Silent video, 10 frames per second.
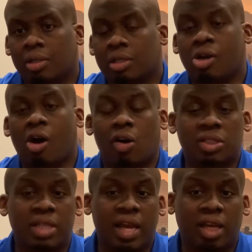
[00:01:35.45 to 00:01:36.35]

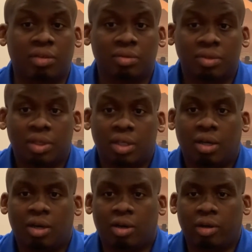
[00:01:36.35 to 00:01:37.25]
cost down
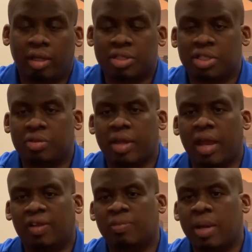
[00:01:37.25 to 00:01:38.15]
in certain
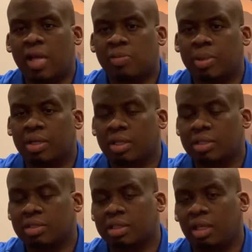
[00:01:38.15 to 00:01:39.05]
aspects,
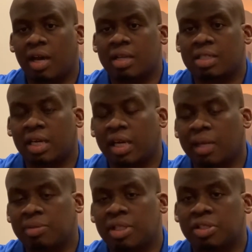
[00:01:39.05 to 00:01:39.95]
because a lot of
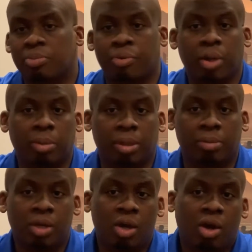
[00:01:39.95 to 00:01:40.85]
times there's a
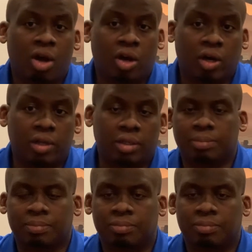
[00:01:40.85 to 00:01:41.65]
premium on